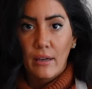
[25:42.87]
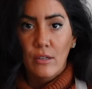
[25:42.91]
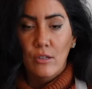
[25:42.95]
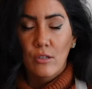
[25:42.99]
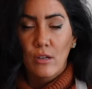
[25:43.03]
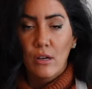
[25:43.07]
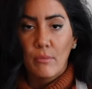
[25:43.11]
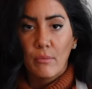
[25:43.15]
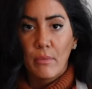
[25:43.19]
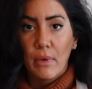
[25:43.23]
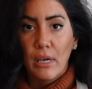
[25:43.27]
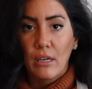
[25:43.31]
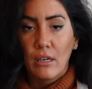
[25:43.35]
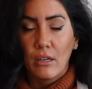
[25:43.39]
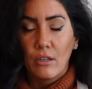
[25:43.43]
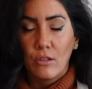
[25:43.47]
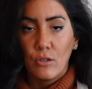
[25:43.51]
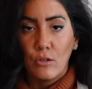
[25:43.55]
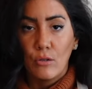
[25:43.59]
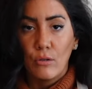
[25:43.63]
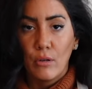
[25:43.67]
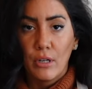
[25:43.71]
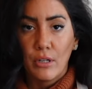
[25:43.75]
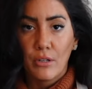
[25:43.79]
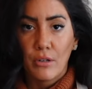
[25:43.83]
So I'm making
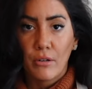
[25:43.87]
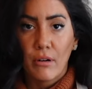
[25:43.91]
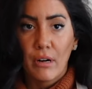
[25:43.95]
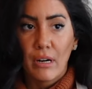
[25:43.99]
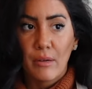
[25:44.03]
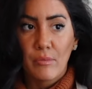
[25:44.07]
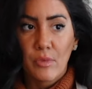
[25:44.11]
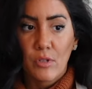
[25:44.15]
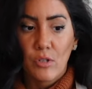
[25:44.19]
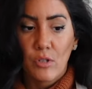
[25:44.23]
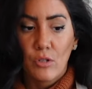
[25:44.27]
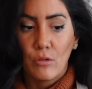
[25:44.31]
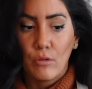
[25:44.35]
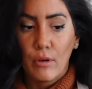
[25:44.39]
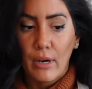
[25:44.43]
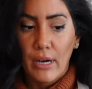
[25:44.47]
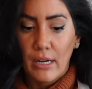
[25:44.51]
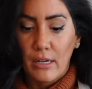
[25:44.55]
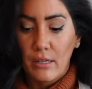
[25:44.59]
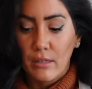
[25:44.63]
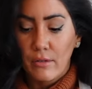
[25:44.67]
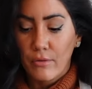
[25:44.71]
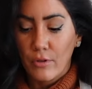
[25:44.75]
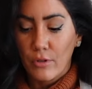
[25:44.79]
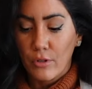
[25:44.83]
200 grams and two
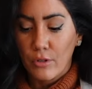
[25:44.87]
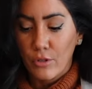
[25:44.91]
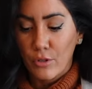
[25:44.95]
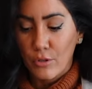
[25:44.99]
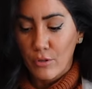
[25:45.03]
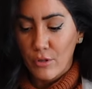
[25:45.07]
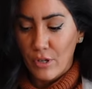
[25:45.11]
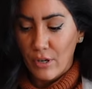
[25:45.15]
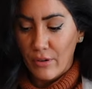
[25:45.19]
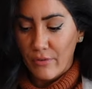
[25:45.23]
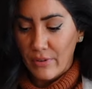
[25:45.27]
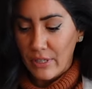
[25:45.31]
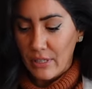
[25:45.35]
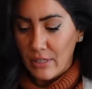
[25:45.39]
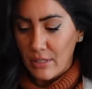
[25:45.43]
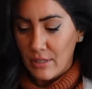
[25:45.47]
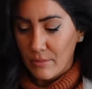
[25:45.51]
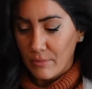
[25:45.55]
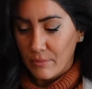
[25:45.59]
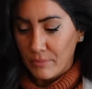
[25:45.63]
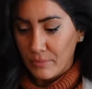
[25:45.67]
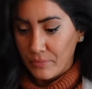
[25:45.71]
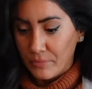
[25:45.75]
eggs for two servings.